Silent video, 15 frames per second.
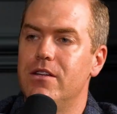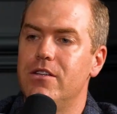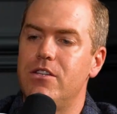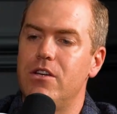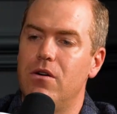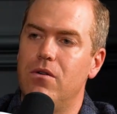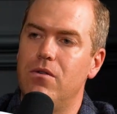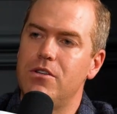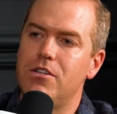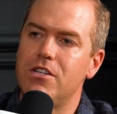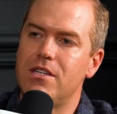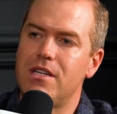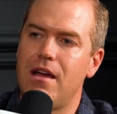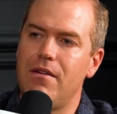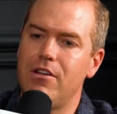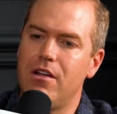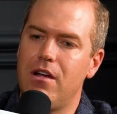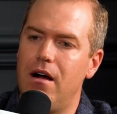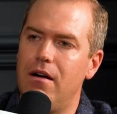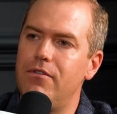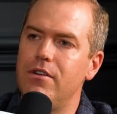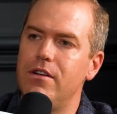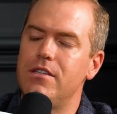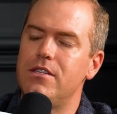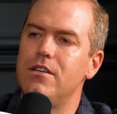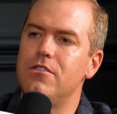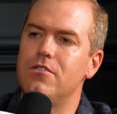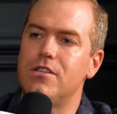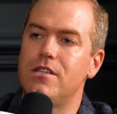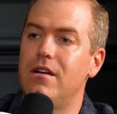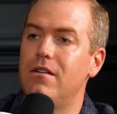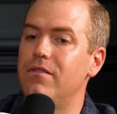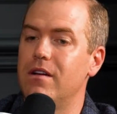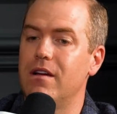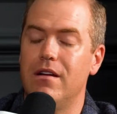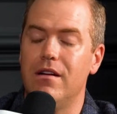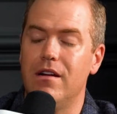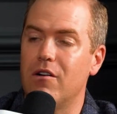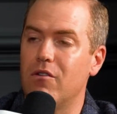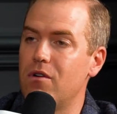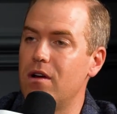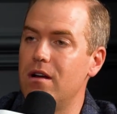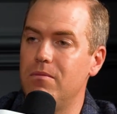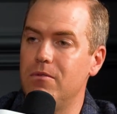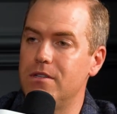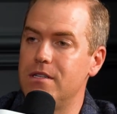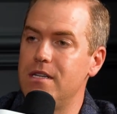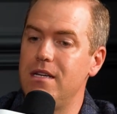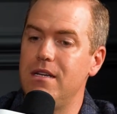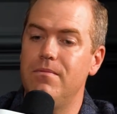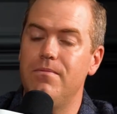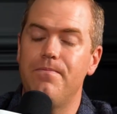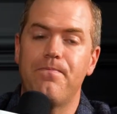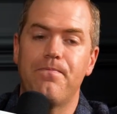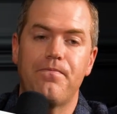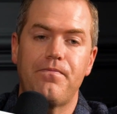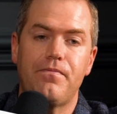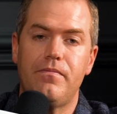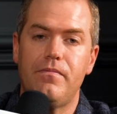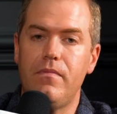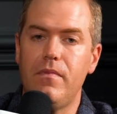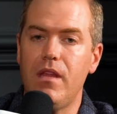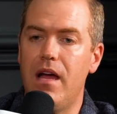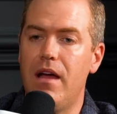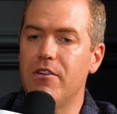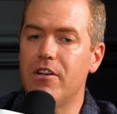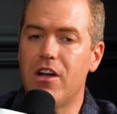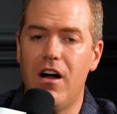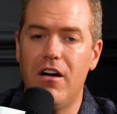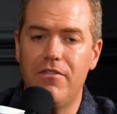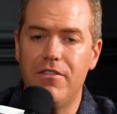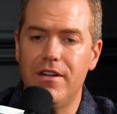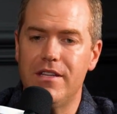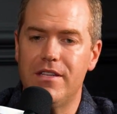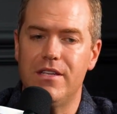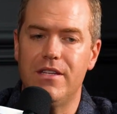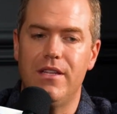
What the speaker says: So it's just having confidence in yourself. I got an incredible team, having confidence in